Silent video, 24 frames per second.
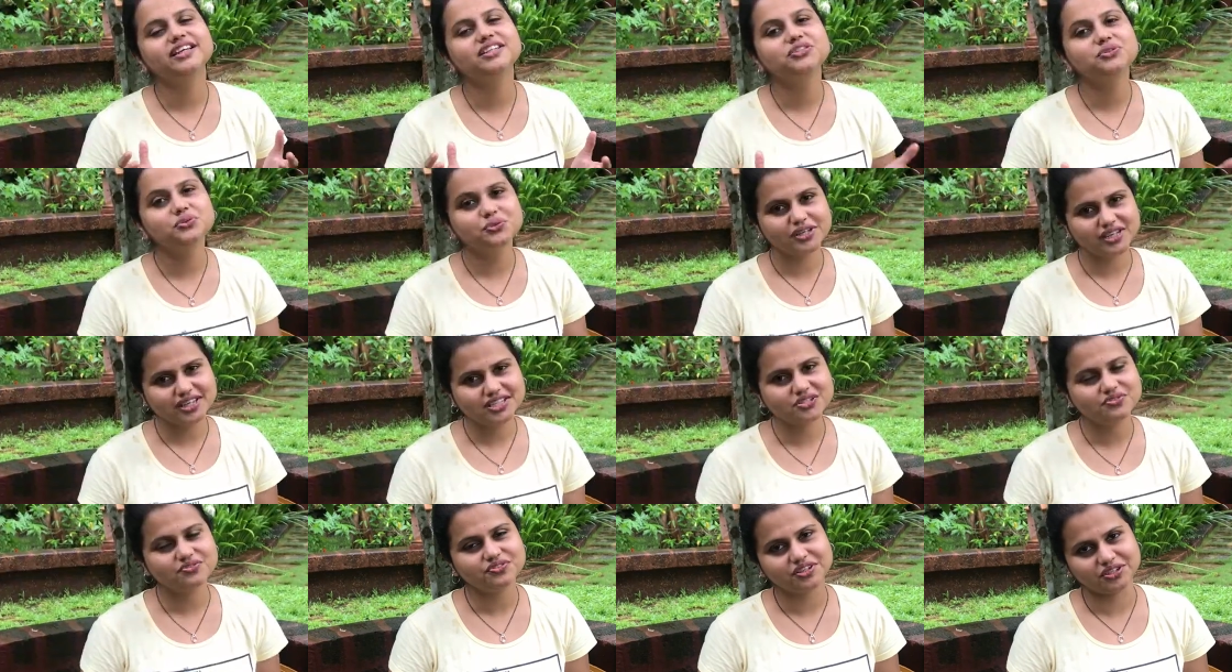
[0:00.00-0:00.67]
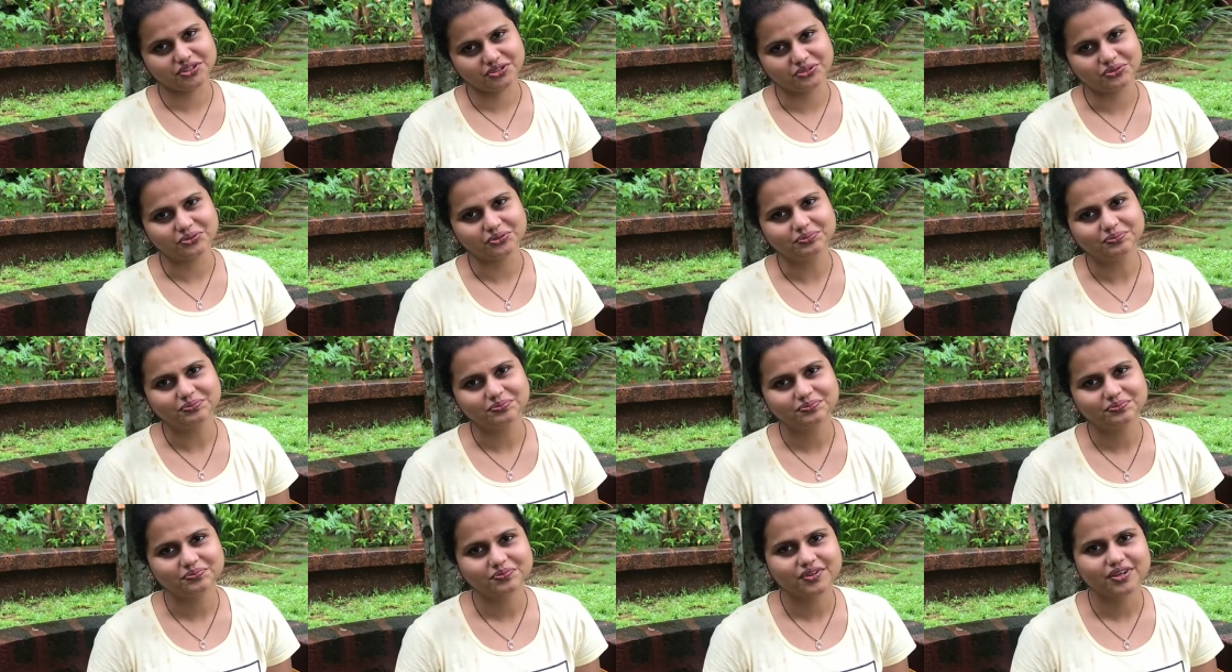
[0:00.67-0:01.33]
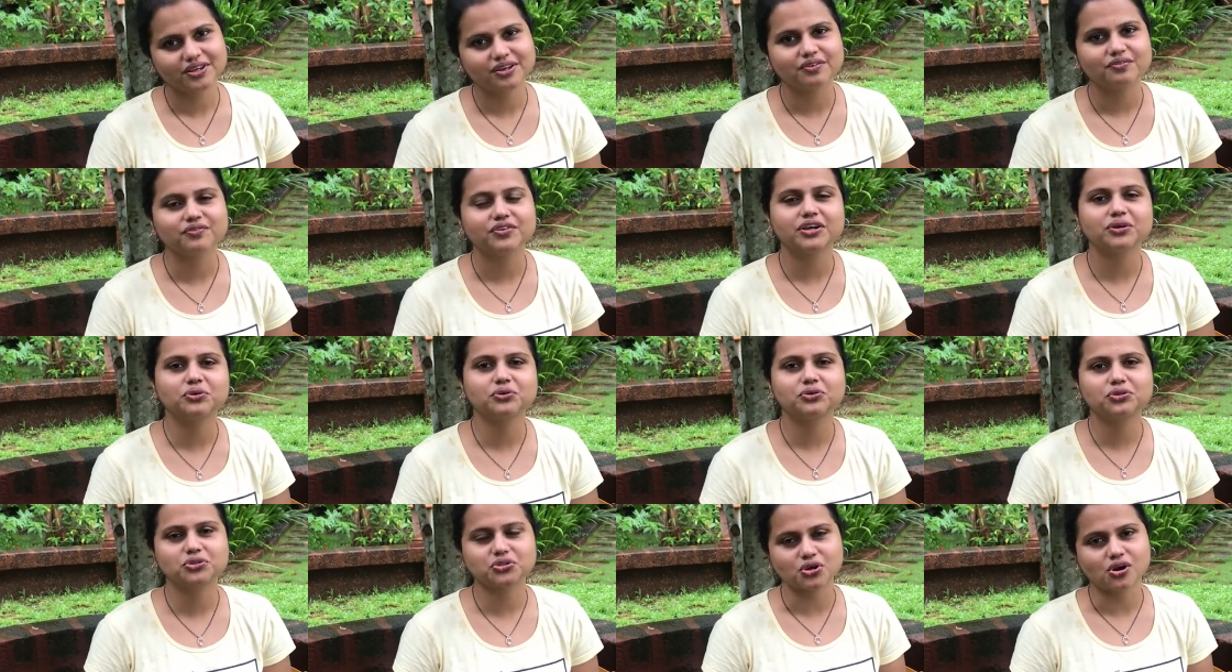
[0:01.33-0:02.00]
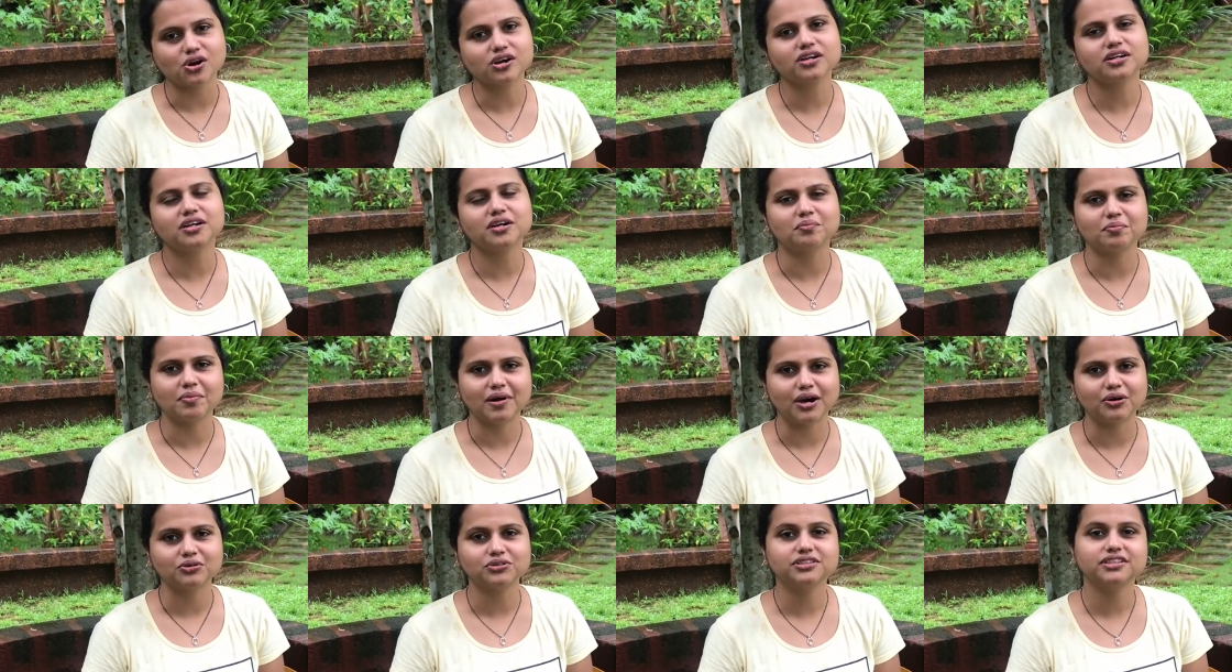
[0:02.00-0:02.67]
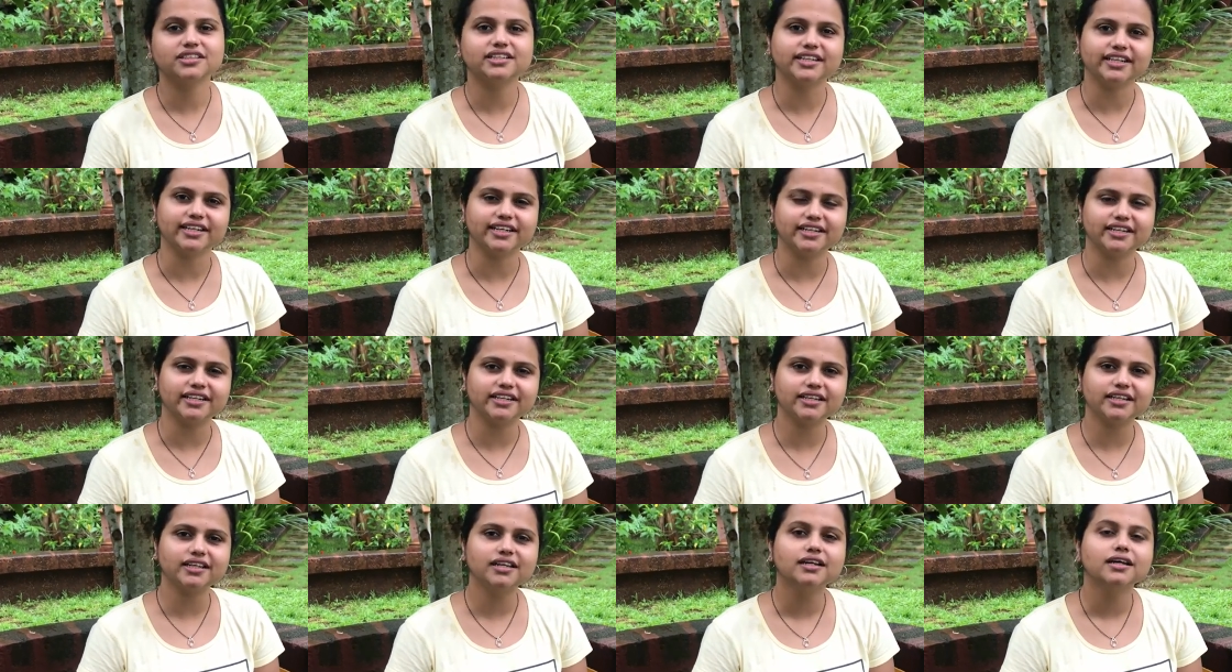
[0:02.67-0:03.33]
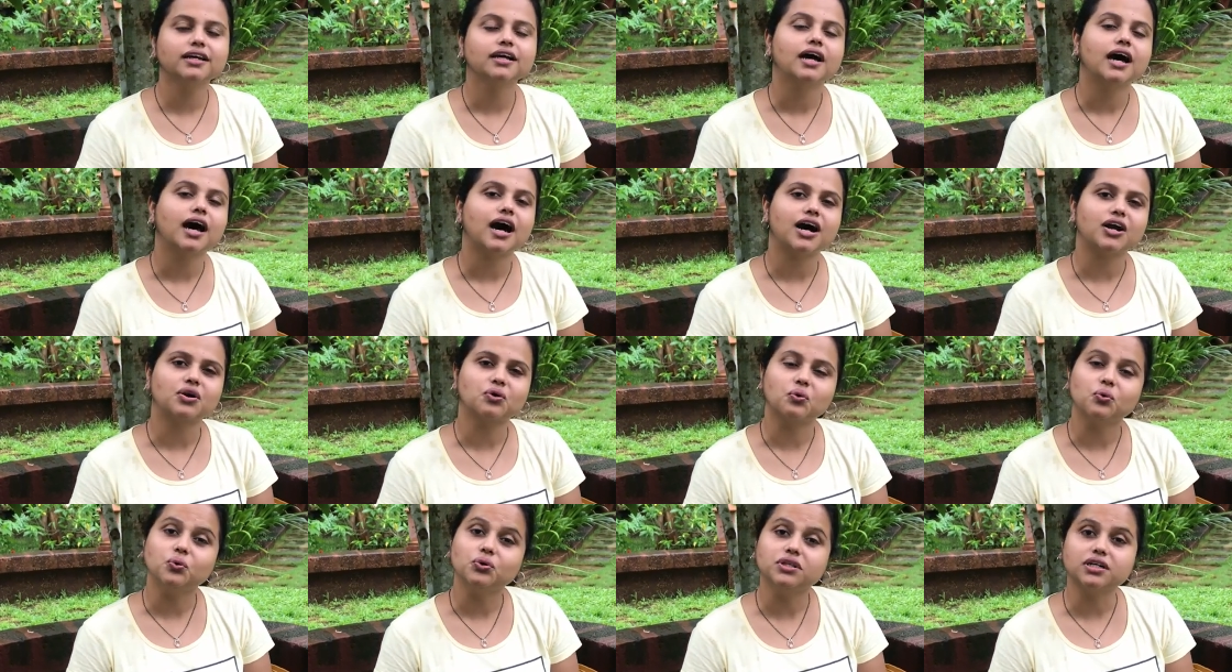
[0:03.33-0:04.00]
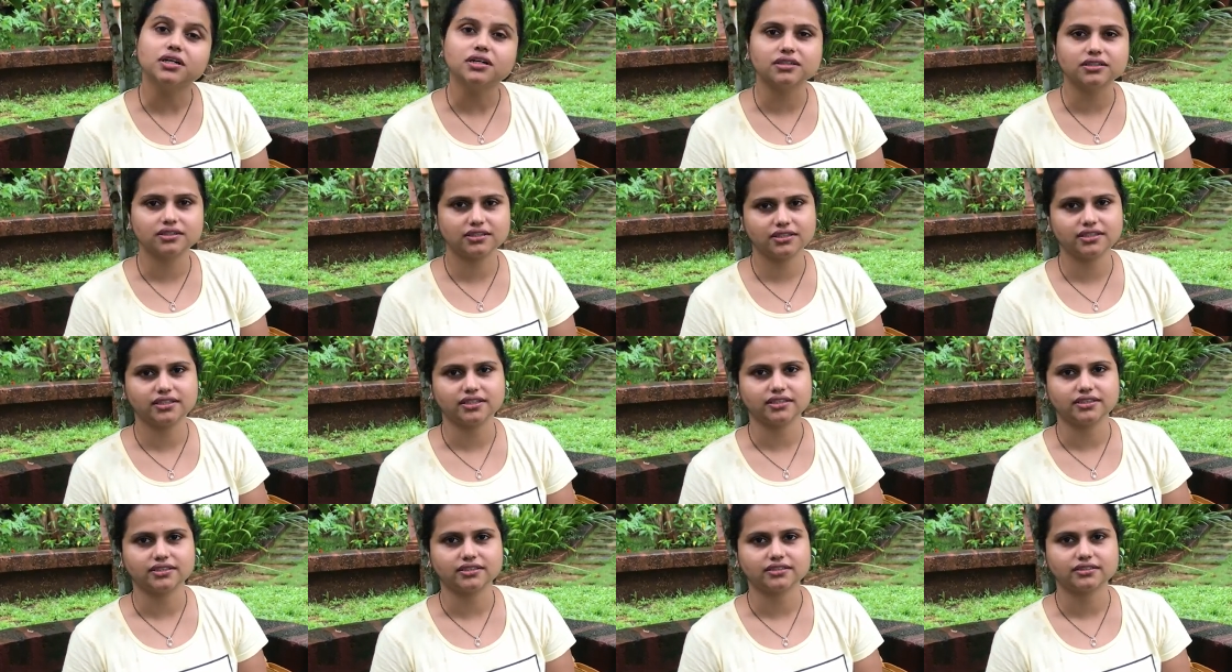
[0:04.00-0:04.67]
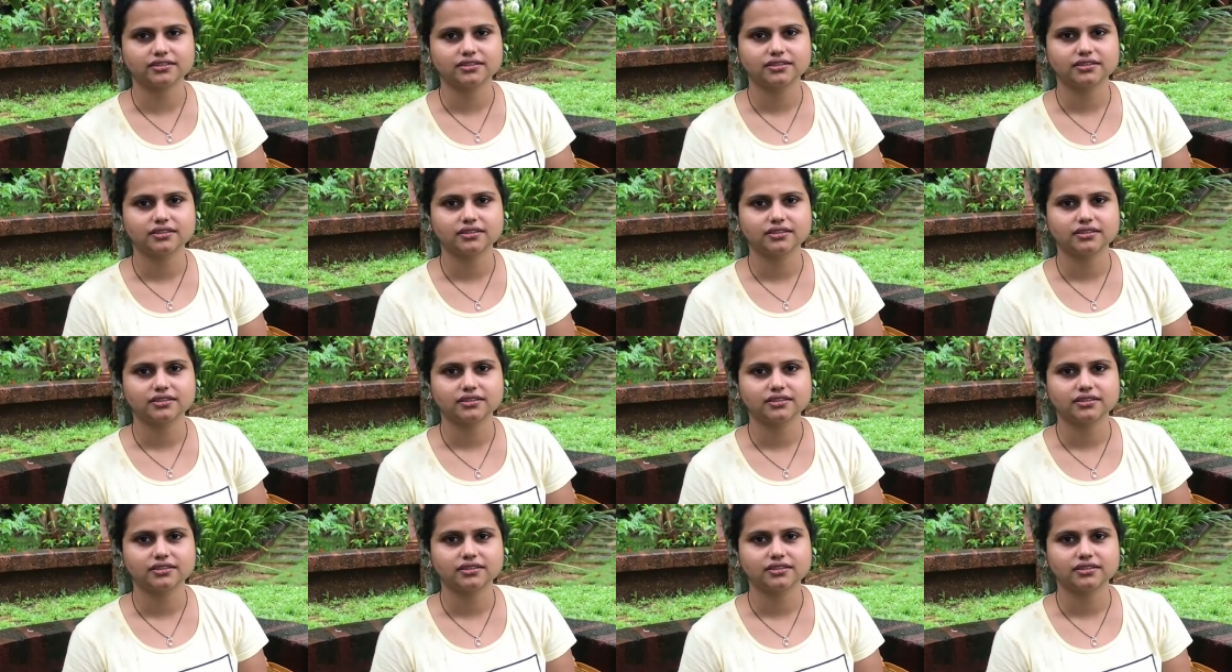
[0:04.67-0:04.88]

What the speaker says: In today's video, we're going to talk about creating our own earth kit.